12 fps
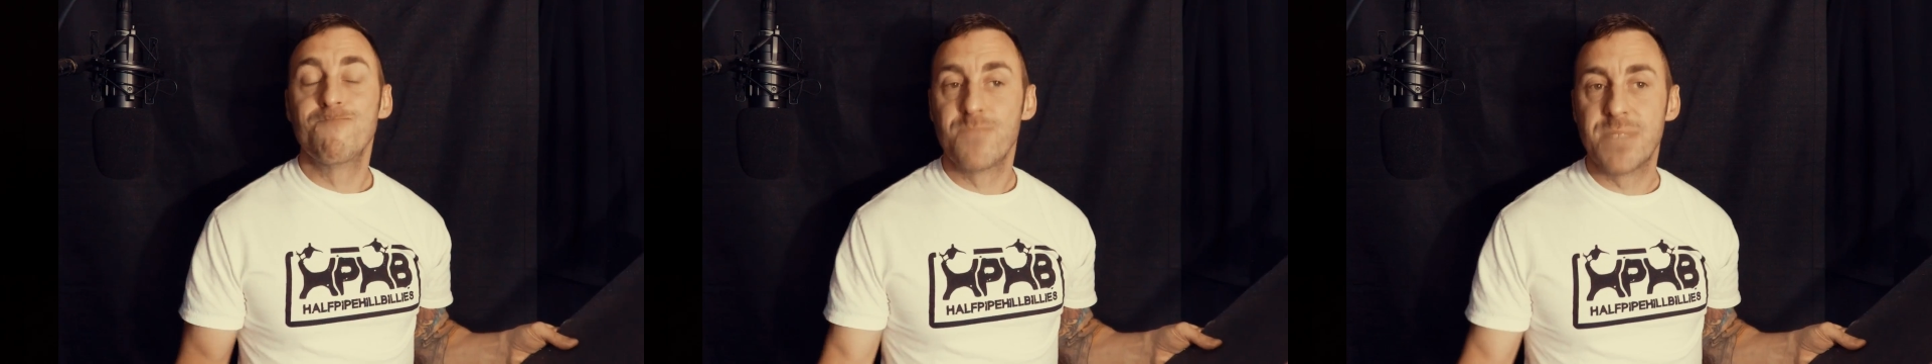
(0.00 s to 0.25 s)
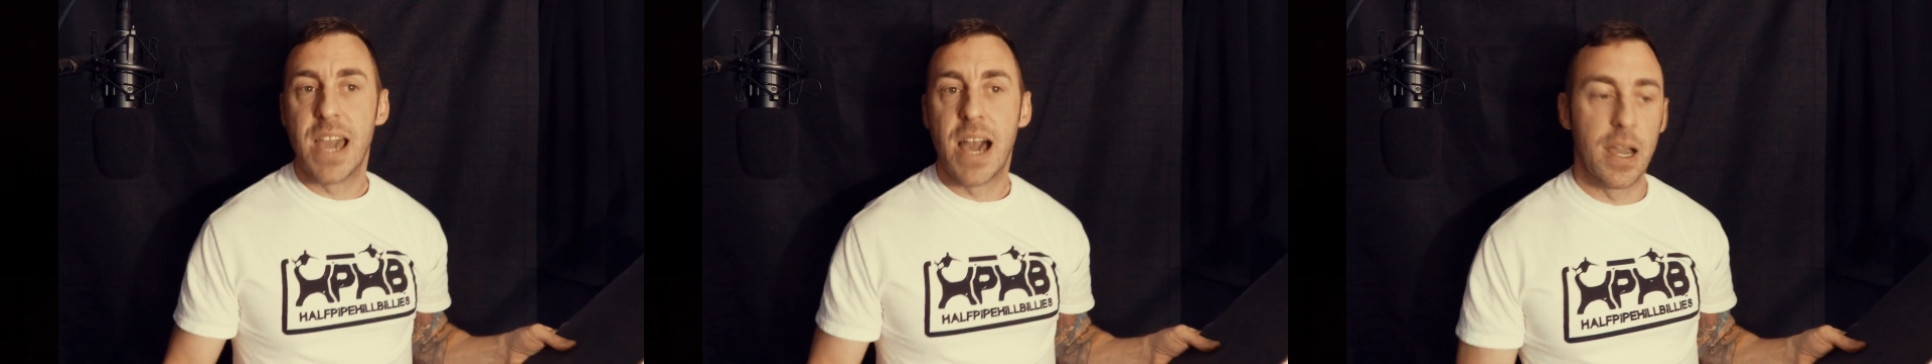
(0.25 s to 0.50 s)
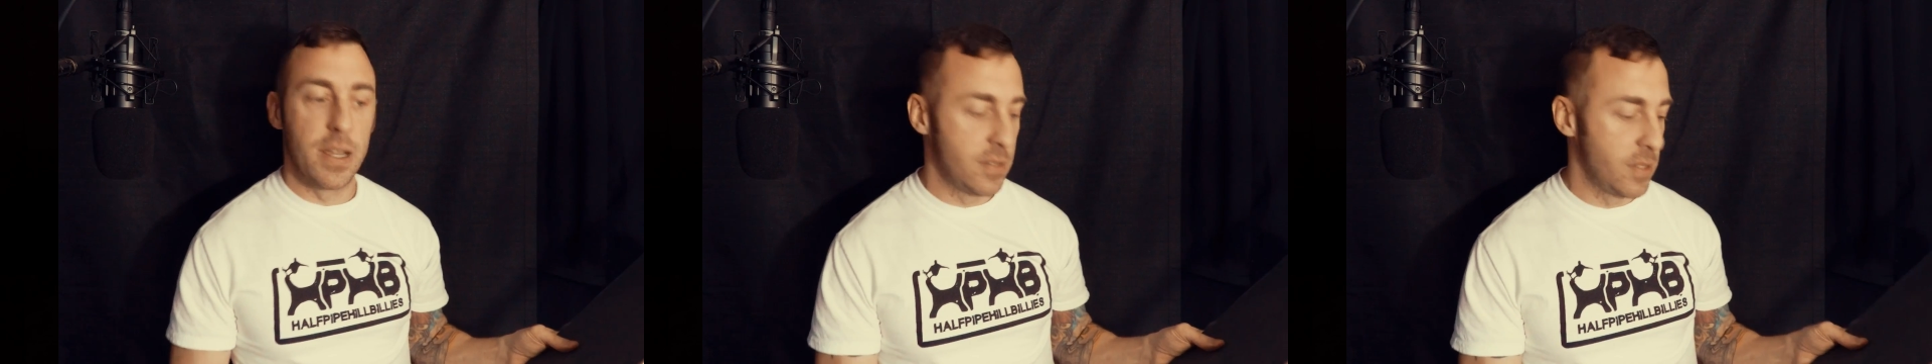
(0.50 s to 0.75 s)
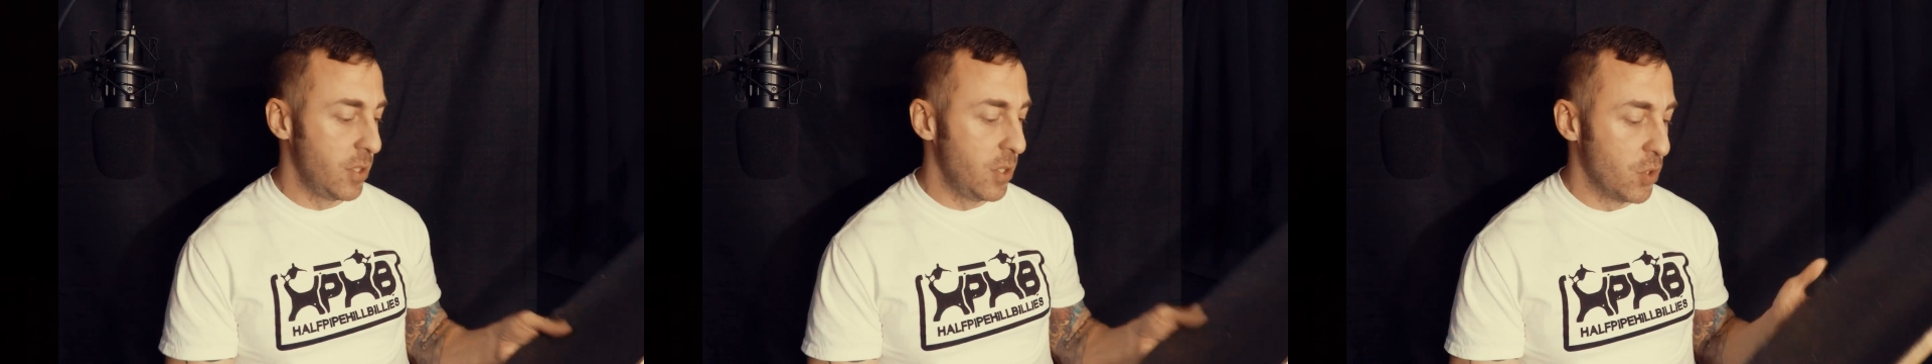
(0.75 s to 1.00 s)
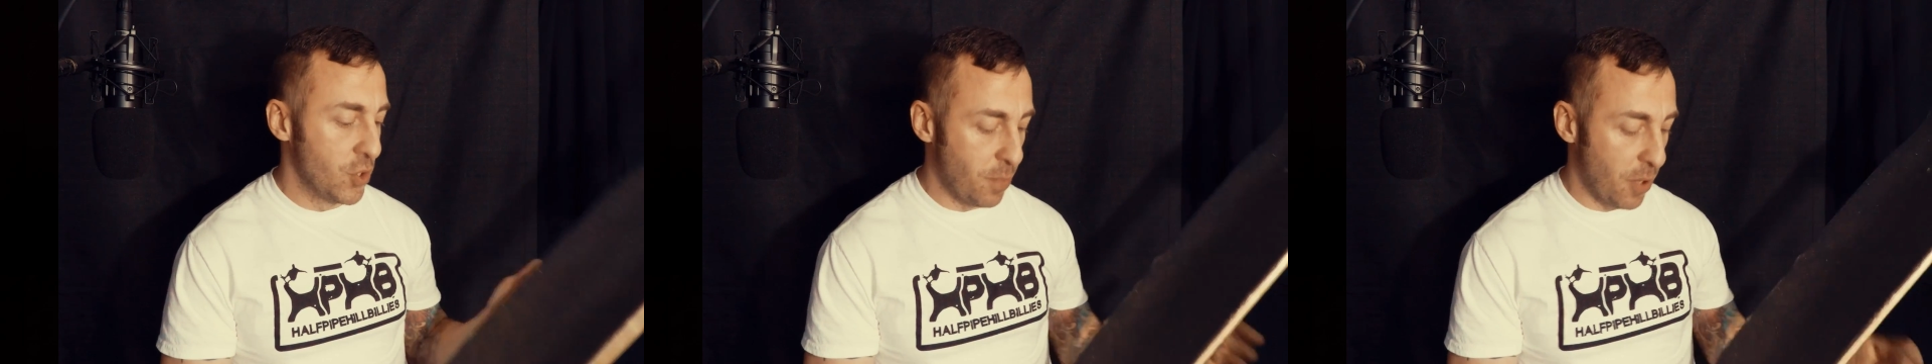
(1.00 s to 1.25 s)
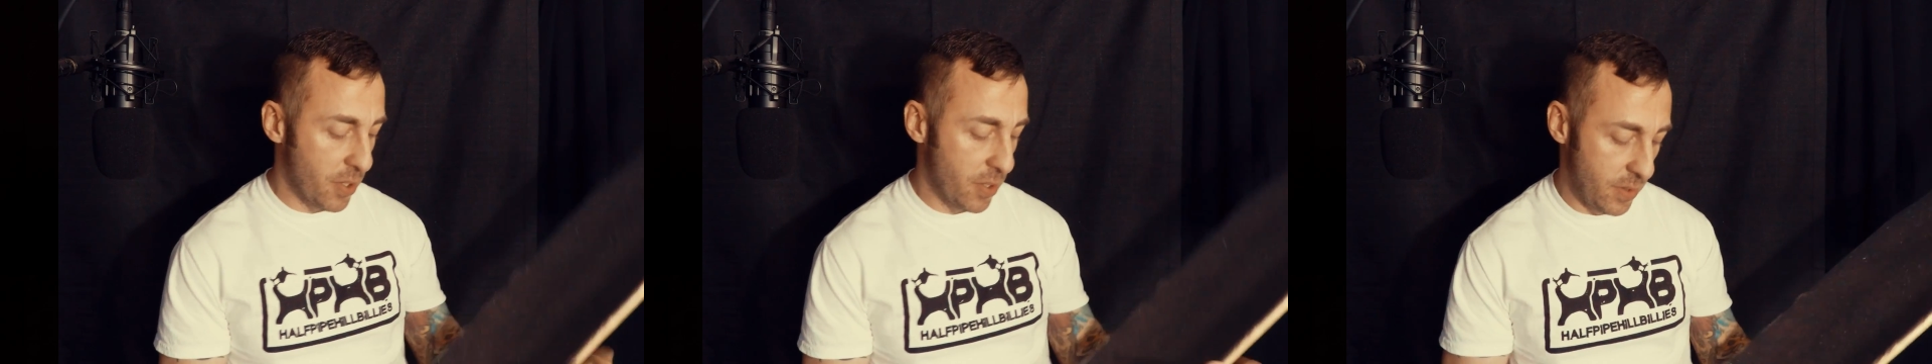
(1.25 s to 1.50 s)
Yeah, it's a huge
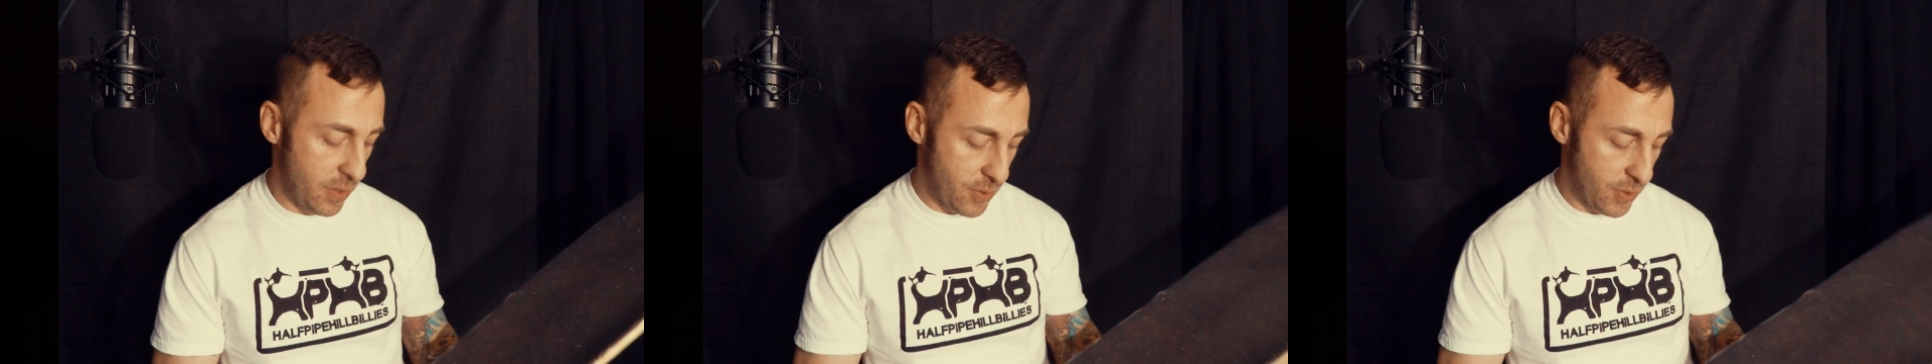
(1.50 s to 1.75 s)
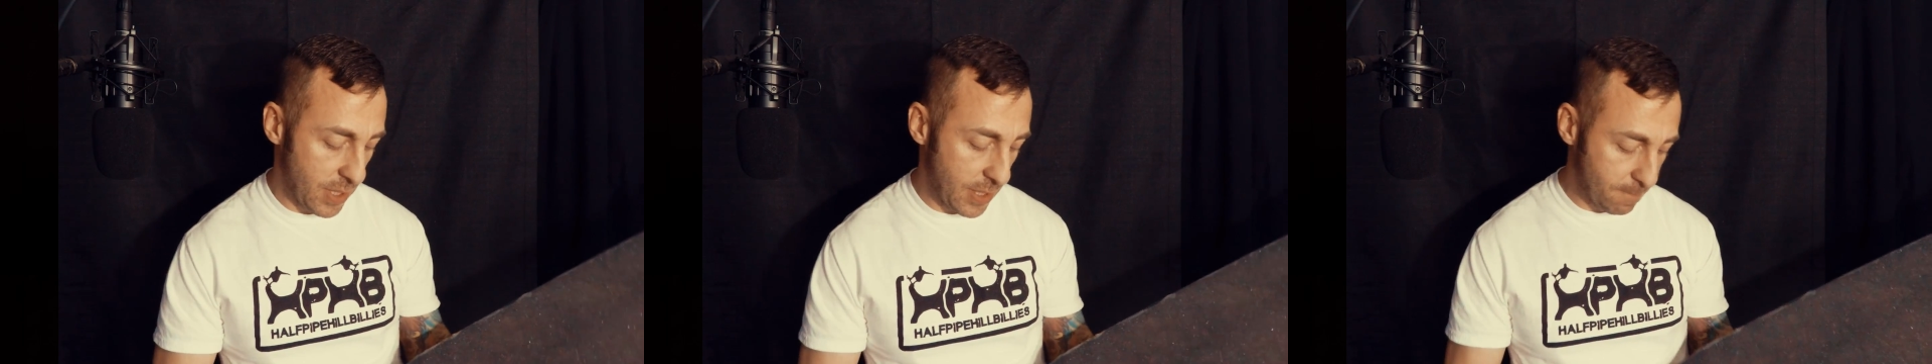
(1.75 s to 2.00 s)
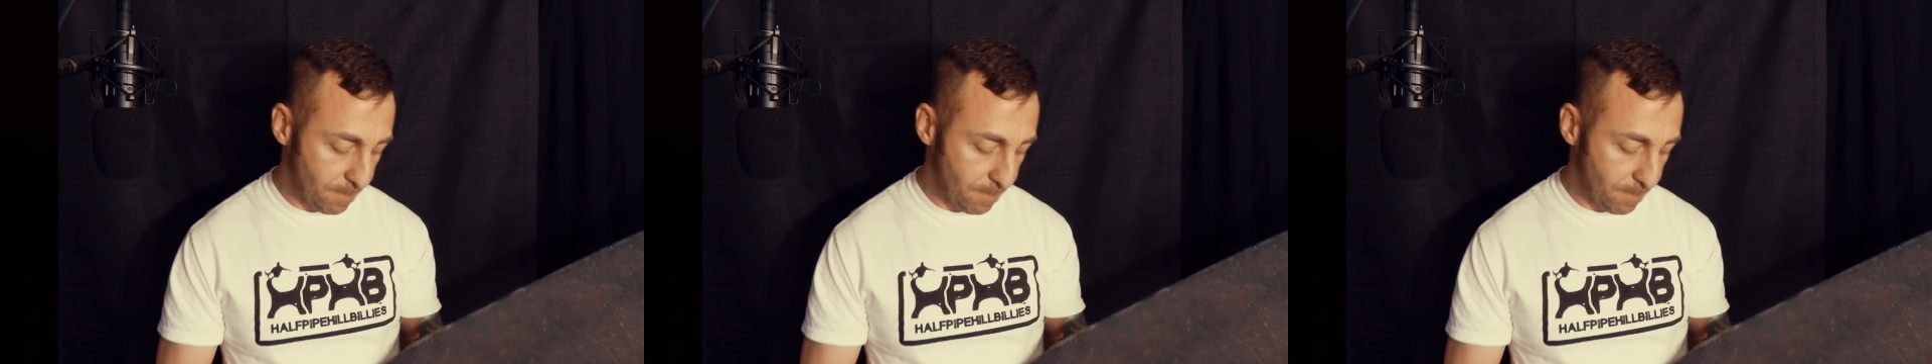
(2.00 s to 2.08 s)
part of the trick.